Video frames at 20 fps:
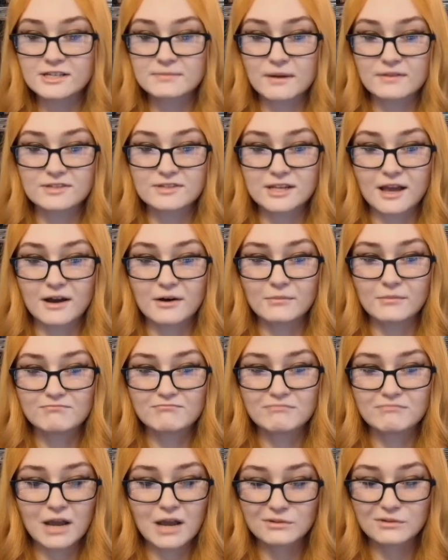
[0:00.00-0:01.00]
months ago
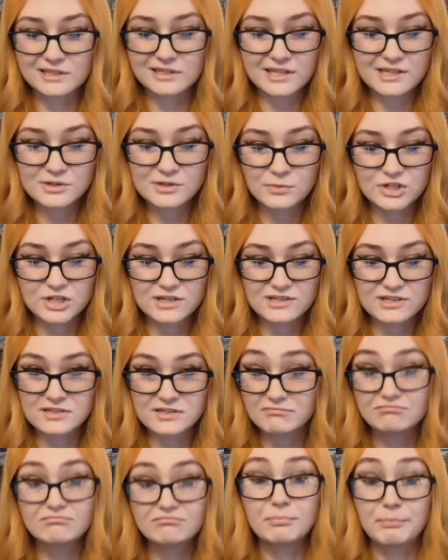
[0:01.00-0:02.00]
at release, which is
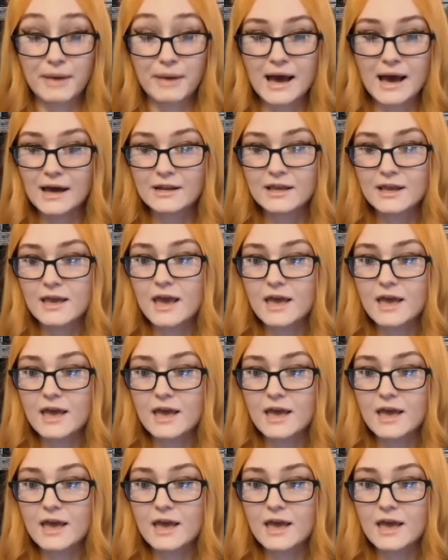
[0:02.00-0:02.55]
bad.